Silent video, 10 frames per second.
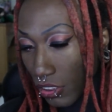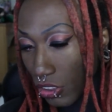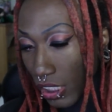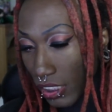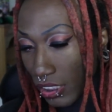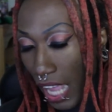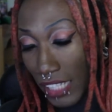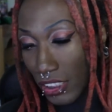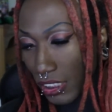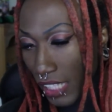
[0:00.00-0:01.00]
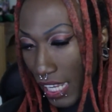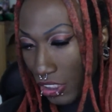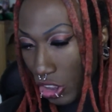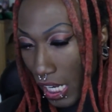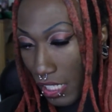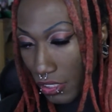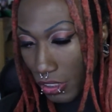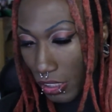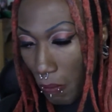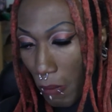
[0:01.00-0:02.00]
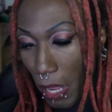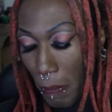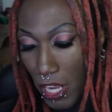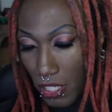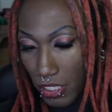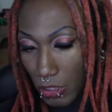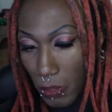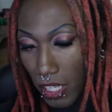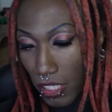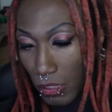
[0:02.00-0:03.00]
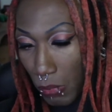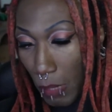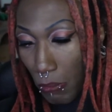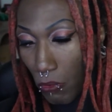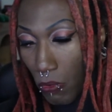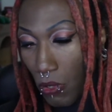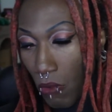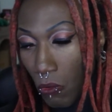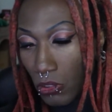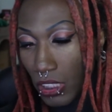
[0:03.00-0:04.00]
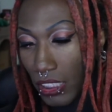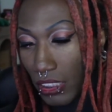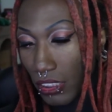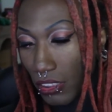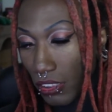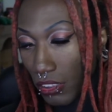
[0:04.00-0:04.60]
just I just can't change my appearance because people will just